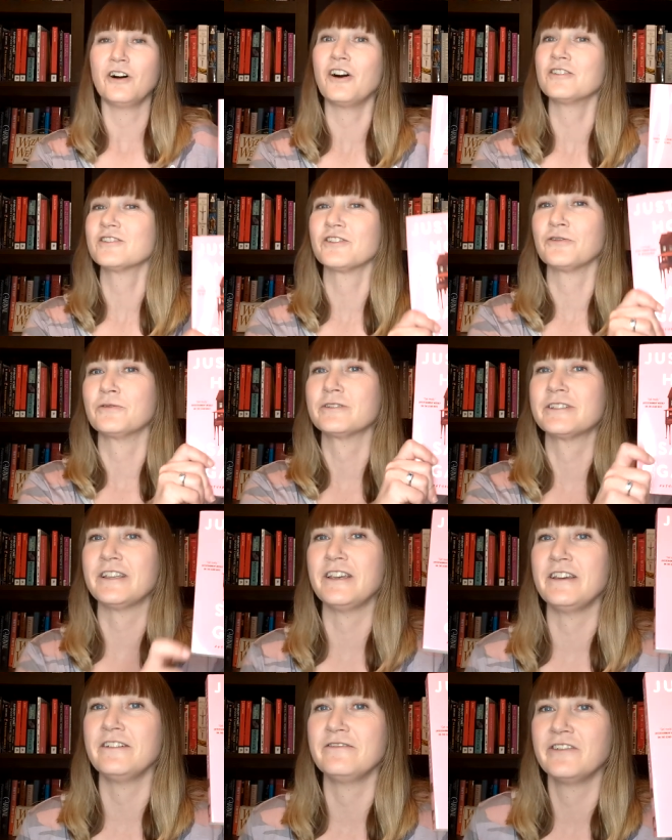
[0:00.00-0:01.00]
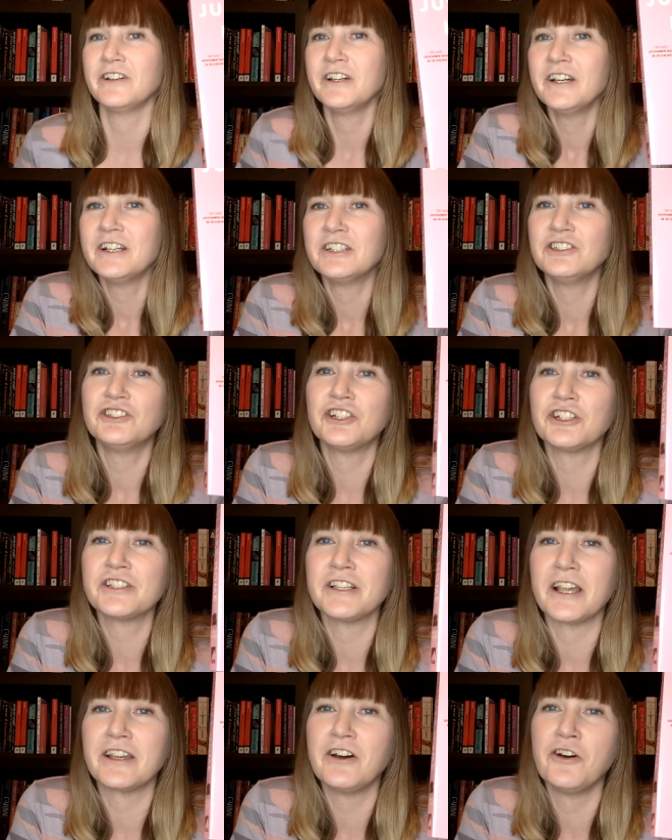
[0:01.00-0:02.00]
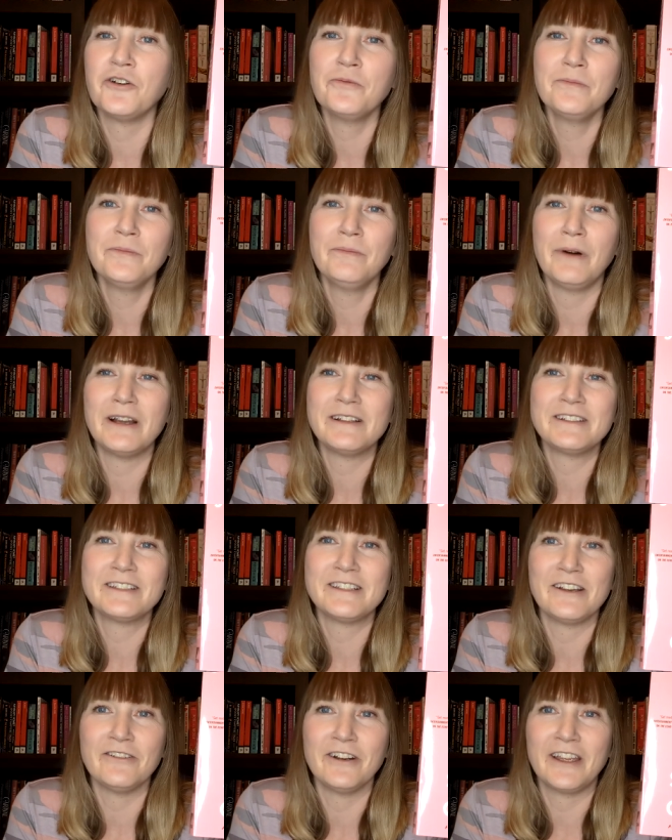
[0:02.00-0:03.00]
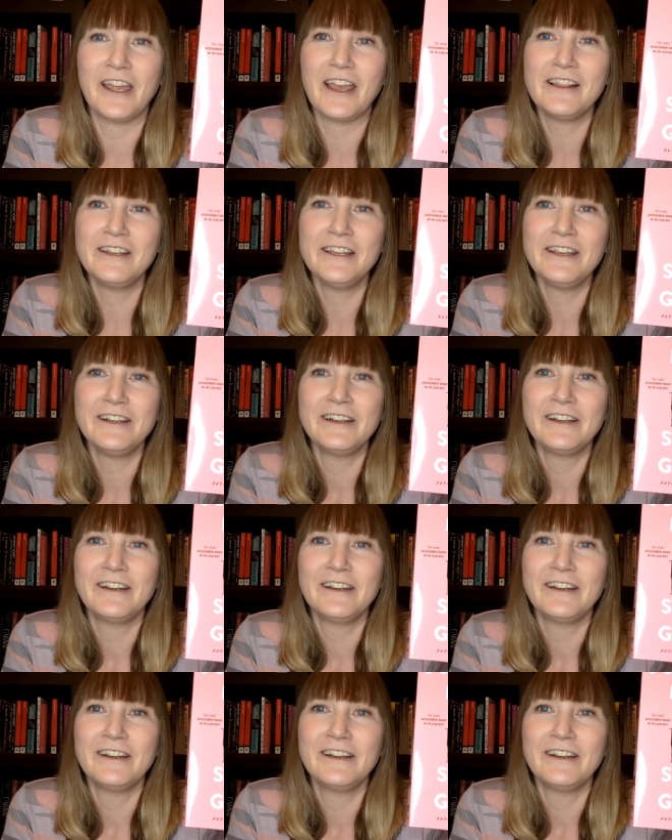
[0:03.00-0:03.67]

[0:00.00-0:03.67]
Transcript: also receive Just Like Home by Sarah Gailey.